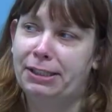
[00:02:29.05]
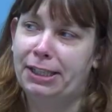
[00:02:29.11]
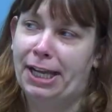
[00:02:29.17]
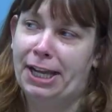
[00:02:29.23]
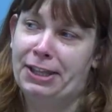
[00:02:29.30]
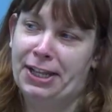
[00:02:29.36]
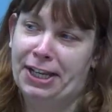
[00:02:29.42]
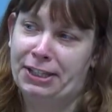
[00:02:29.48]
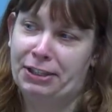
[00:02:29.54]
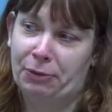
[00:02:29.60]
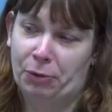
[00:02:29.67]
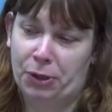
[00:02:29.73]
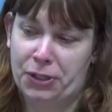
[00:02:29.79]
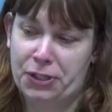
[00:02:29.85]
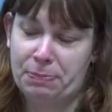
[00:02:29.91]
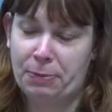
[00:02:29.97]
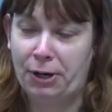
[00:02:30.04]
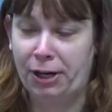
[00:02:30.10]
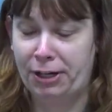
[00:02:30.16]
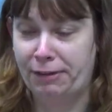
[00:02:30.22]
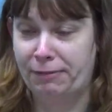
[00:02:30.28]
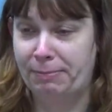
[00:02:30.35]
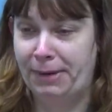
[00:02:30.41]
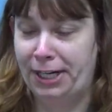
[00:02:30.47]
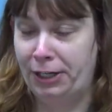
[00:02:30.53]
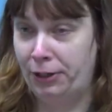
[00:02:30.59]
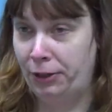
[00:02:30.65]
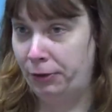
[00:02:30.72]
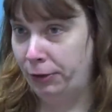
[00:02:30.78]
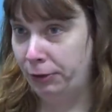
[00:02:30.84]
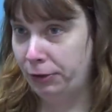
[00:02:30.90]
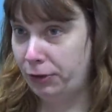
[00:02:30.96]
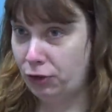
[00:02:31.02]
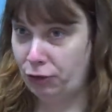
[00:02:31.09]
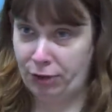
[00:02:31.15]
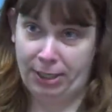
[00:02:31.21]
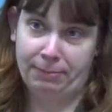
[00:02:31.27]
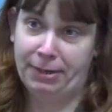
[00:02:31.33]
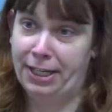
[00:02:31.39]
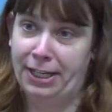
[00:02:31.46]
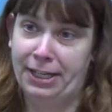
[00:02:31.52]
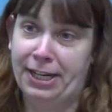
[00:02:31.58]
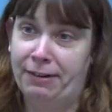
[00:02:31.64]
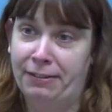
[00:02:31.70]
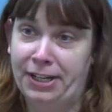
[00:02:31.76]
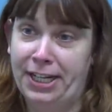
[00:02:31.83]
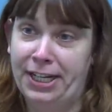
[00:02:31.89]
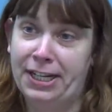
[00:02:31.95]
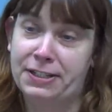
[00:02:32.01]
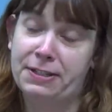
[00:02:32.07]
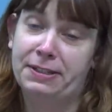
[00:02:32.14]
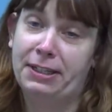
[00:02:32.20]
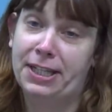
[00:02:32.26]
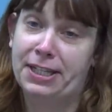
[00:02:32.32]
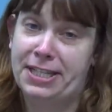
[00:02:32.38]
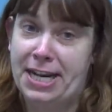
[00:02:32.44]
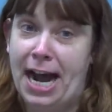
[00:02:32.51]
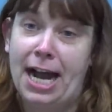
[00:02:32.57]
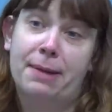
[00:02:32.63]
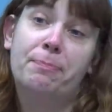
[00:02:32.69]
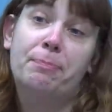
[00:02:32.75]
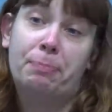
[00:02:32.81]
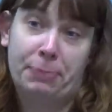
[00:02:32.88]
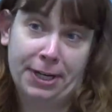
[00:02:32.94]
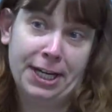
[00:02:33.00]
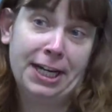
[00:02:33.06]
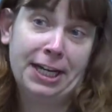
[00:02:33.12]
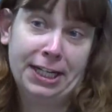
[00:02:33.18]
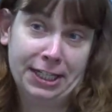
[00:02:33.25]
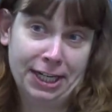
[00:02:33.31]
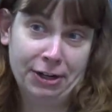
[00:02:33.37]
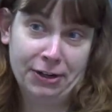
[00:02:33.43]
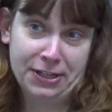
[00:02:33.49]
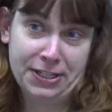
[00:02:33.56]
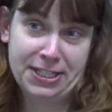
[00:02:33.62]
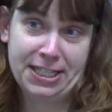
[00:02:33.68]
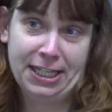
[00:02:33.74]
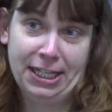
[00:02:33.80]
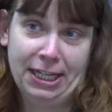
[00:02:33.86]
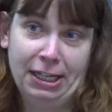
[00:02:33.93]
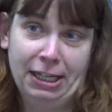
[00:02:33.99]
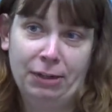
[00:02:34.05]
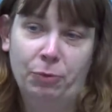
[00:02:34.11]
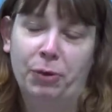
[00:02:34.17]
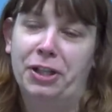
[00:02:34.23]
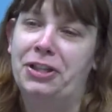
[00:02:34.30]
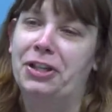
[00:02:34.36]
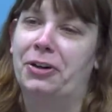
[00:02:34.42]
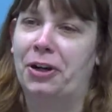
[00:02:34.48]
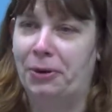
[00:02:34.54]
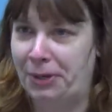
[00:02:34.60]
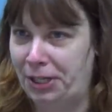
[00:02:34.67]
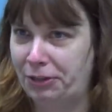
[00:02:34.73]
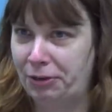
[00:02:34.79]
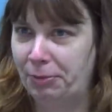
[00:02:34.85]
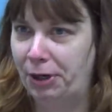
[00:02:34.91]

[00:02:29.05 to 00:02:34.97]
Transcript: I think the worst part of my whole treatment and everything is, is not being there to see what they're going